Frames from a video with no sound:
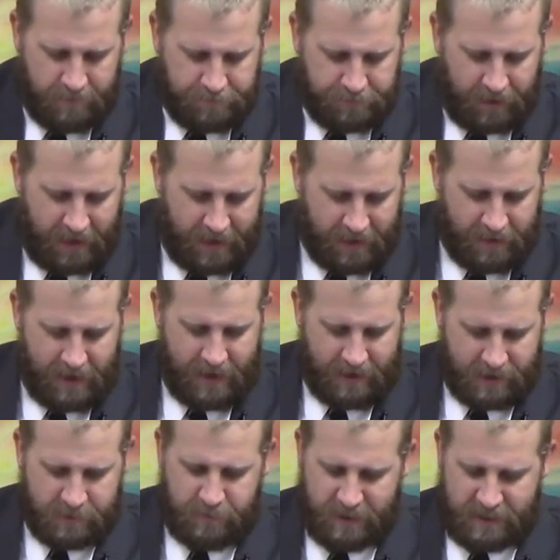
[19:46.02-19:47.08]
it,
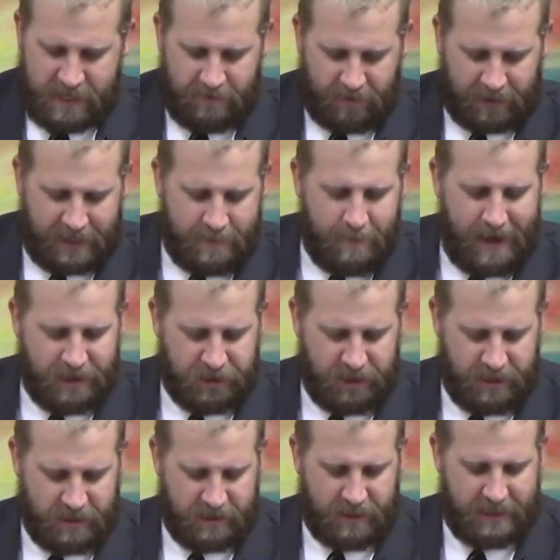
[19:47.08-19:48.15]
it, specifically
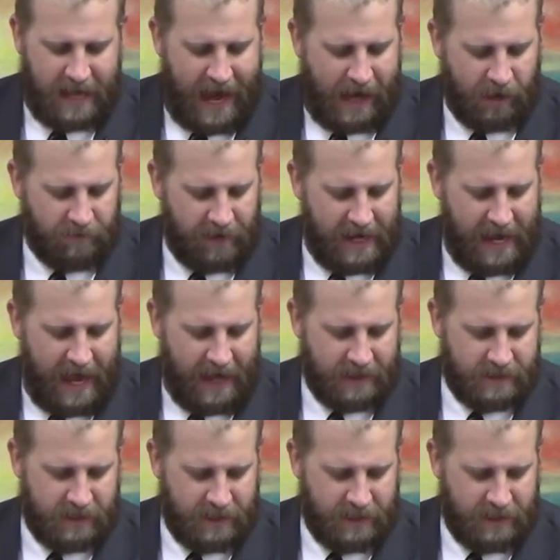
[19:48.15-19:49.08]
mentions the dial of Ahaz.